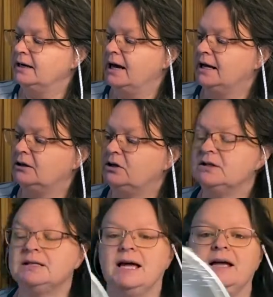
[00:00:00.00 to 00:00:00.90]
and it
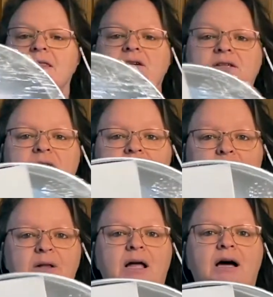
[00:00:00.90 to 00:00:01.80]
looks like there's a
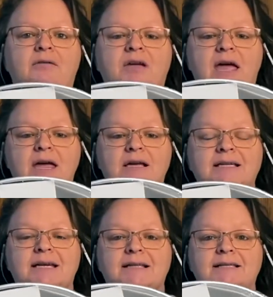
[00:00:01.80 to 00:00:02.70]
couple of cake
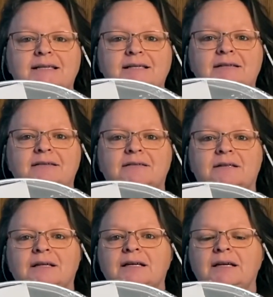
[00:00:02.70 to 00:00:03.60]
tins
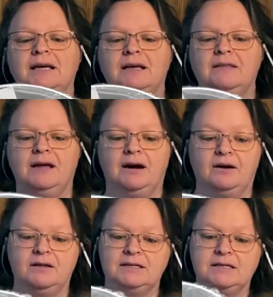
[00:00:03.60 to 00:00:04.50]
in
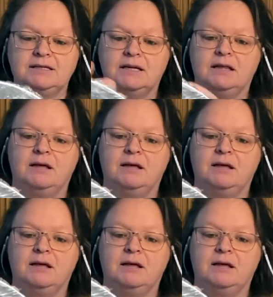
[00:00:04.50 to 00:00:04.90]
there. This is the